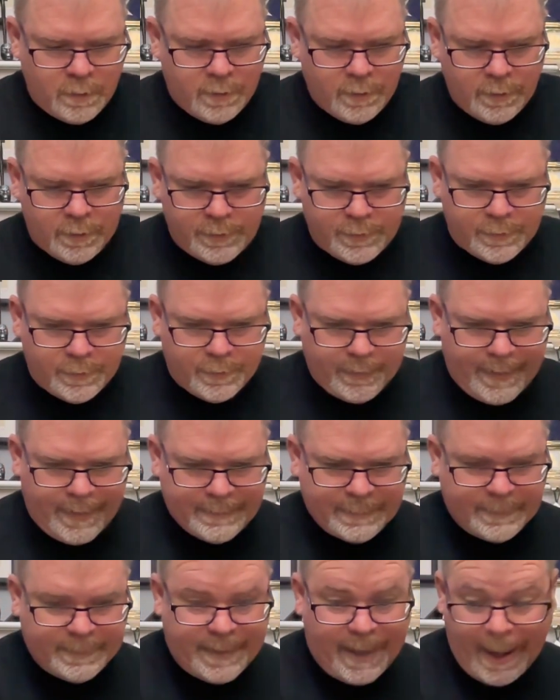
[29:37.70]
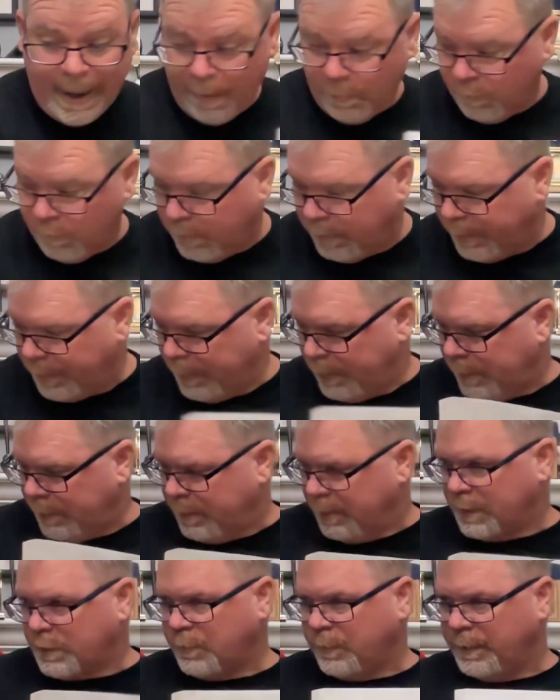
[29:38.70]
So that's that one.
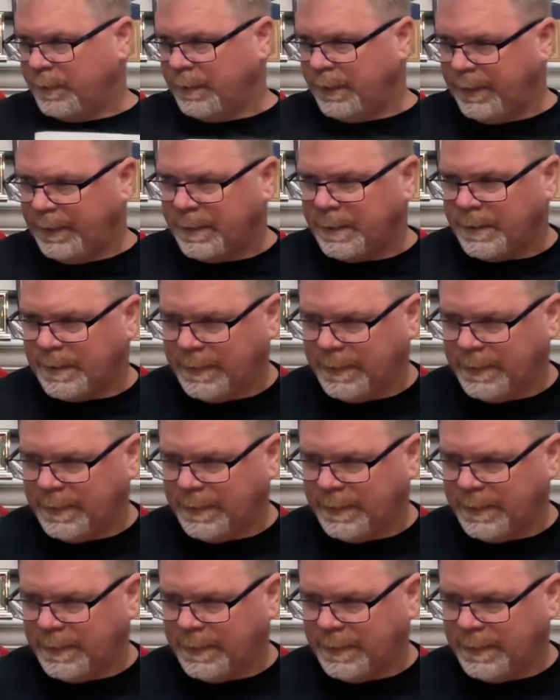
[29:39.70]
This one needs